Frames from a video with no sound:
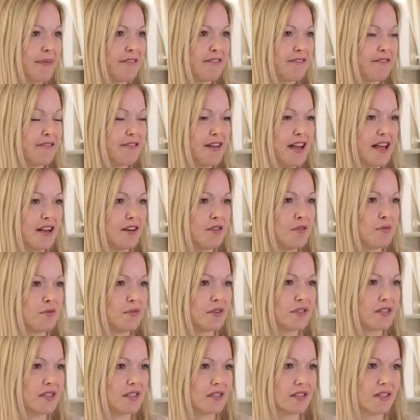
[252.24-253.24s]
Finn
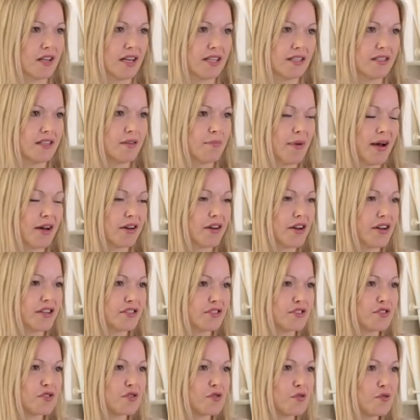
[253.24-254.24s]
was excited about
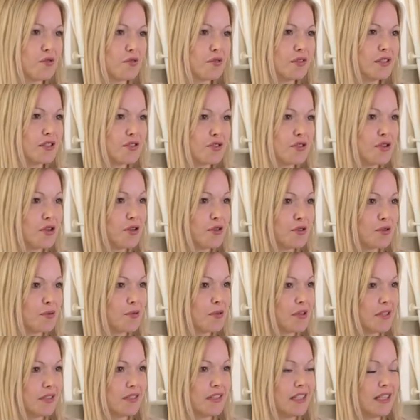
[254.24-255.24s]
going to school as
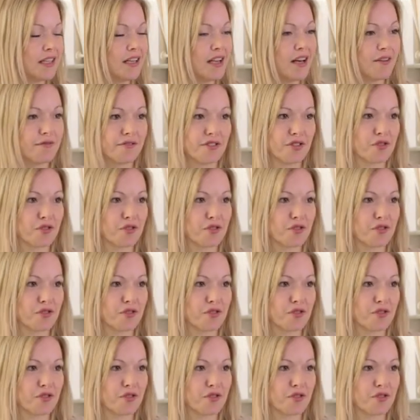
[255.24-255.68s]
usual. He loves